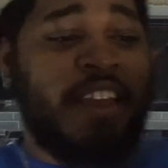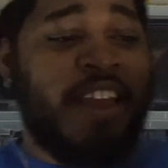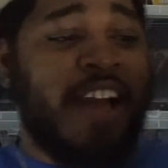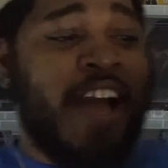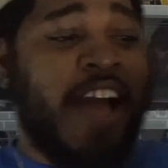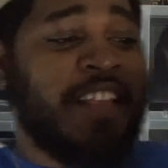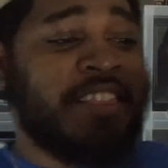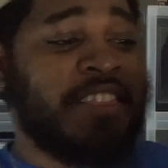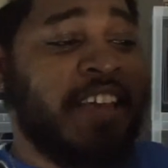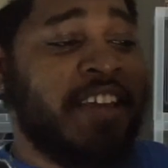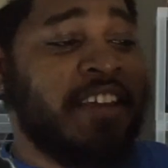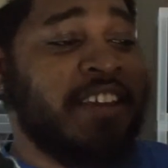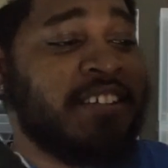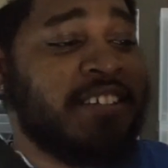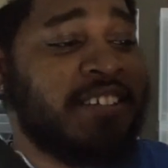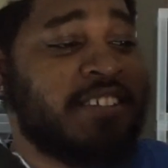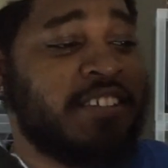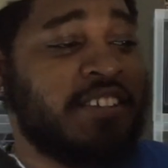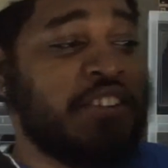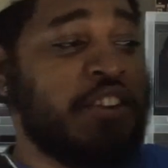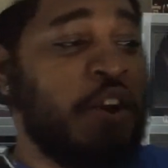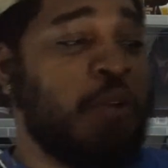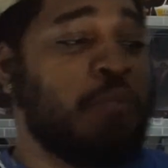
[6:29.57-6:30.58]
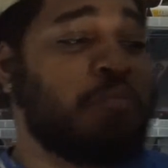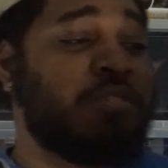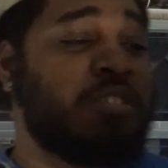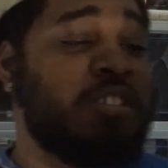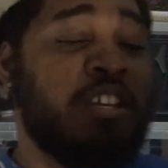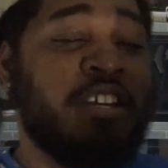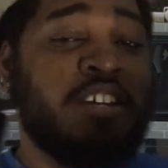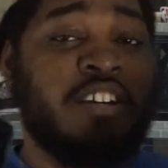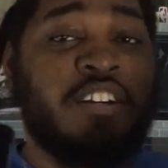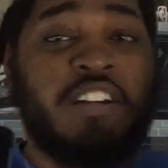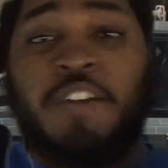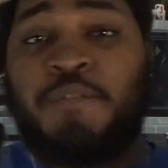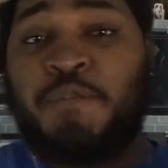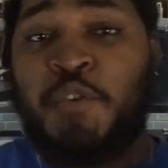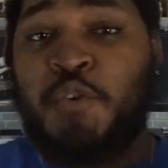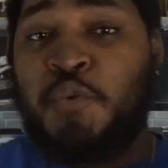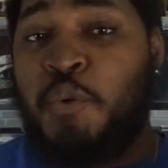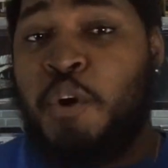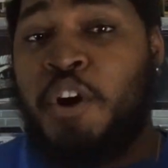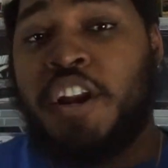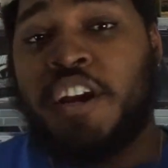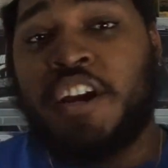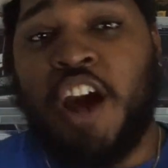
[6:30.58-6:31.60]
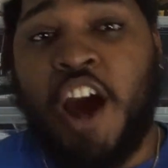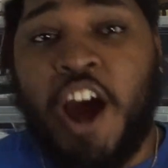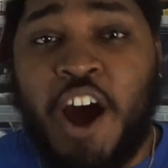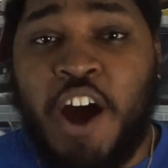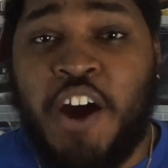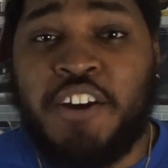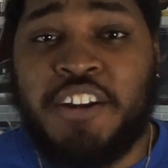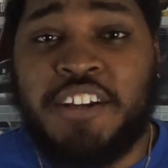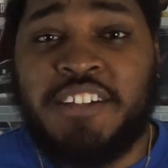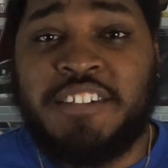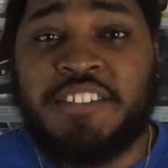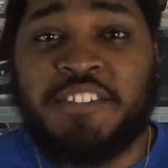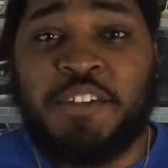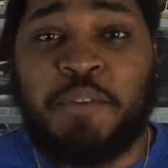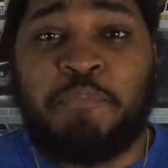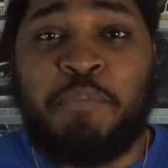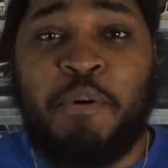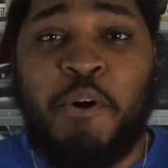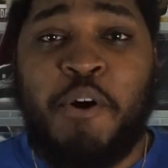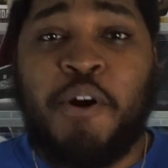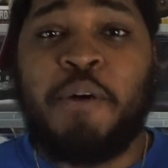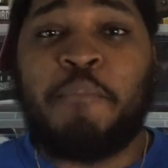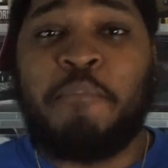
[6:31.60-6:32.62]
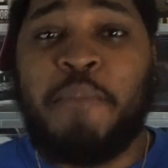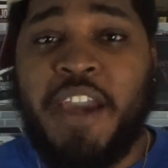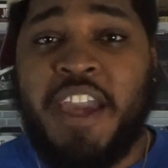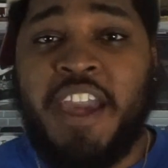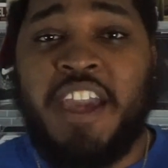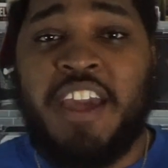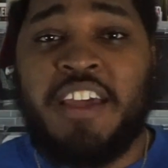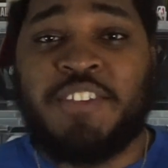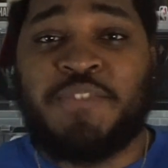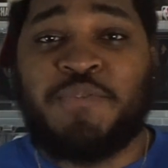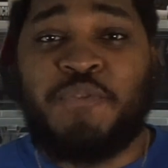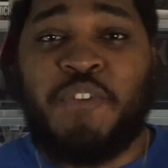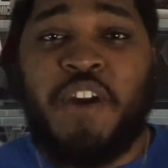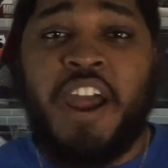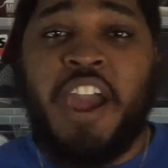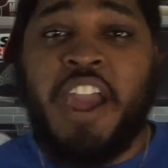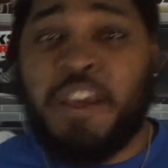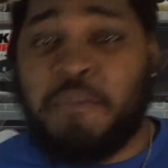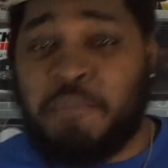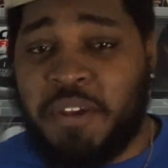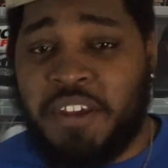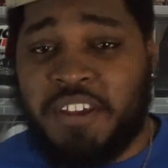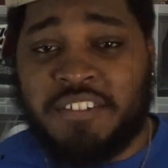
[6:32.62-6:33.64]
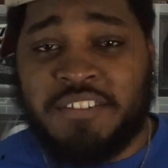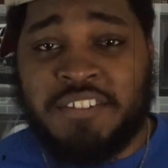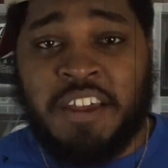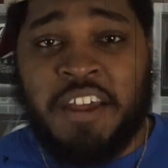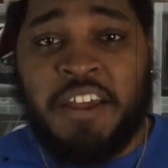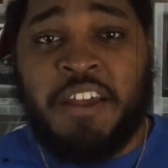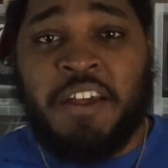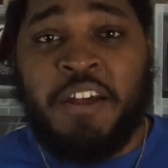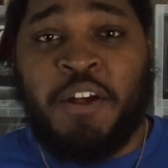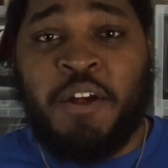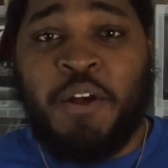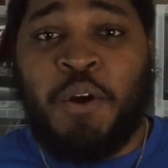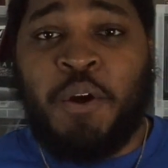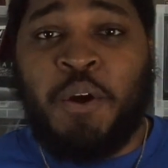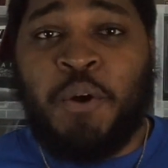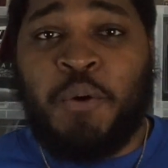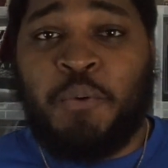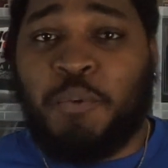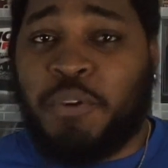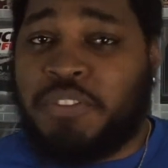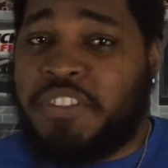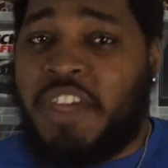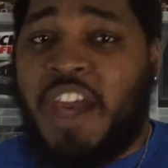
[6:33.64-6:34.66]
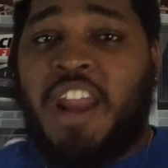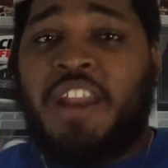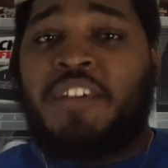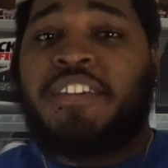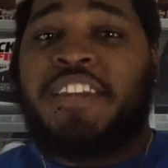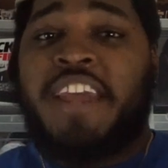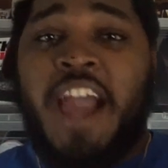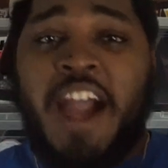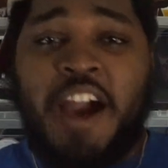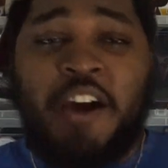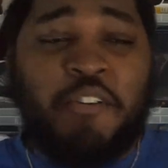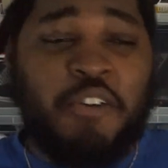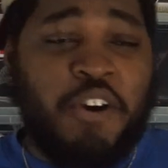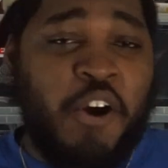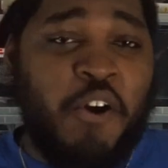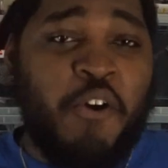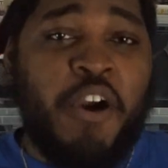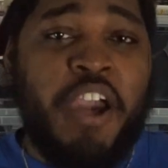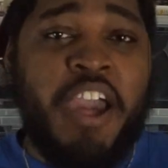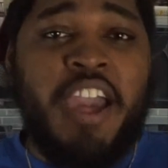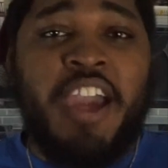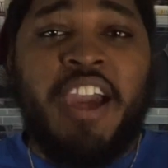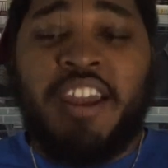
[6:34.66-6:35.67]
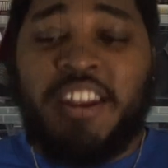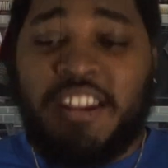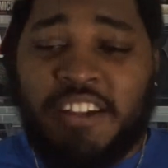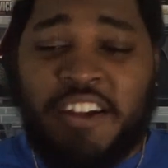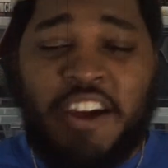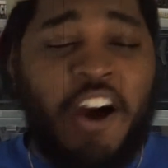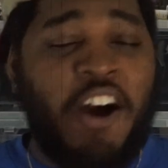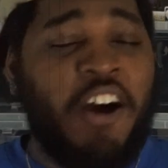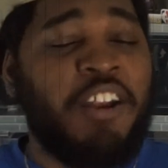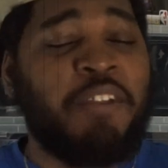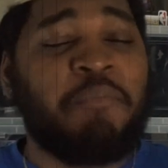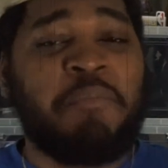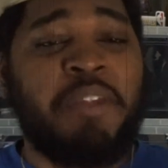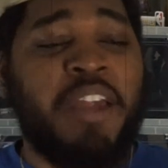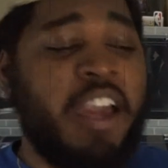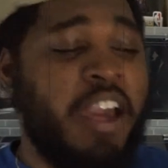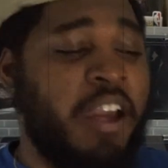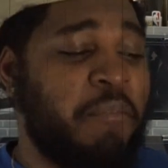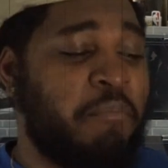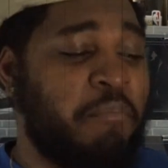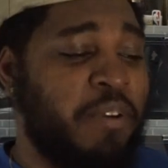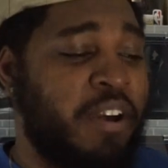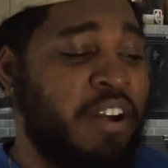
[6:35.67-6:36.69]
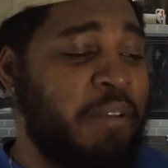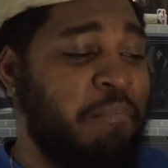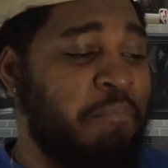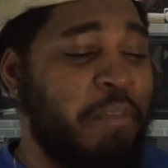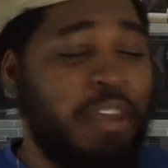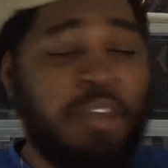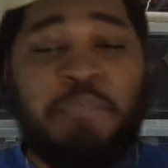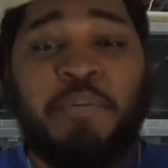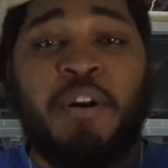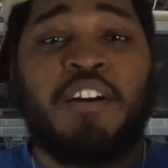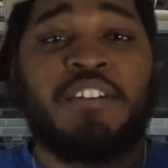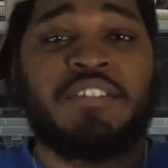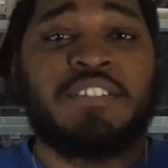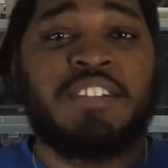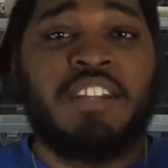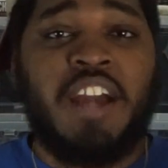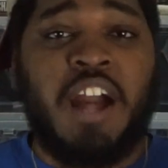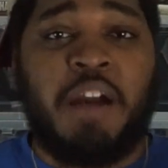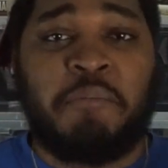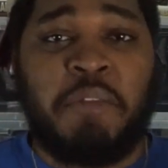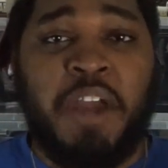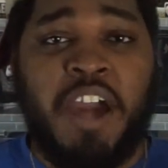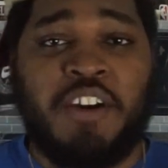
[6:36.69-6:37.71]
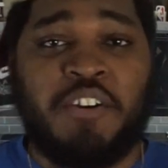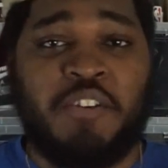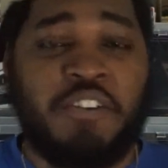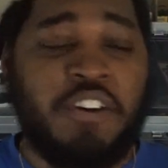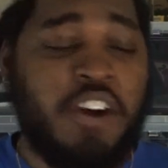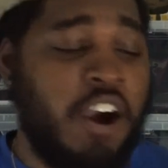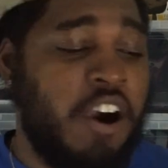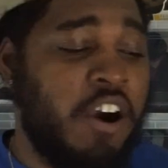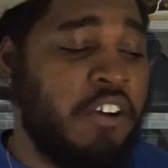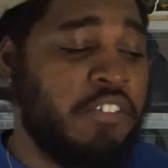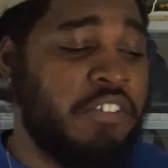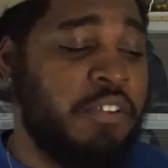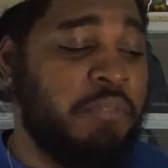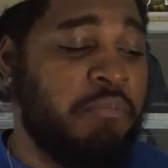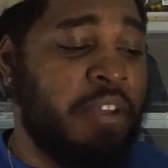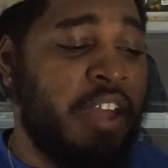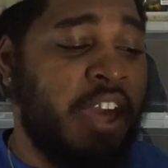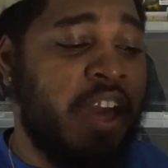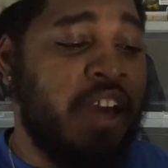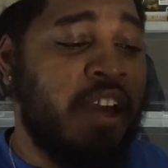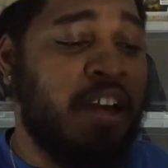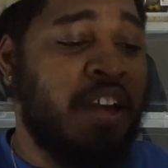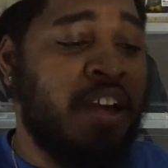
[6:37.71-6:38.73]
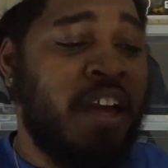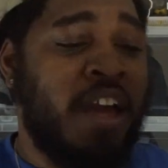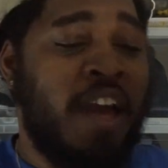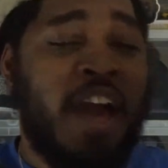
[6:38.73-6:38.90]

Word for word: I think this is a dope sneaker. If you want to call these the poor man's fragments, without a doubt, go ahead and call them that. But me personally, I'm not gonna call them that.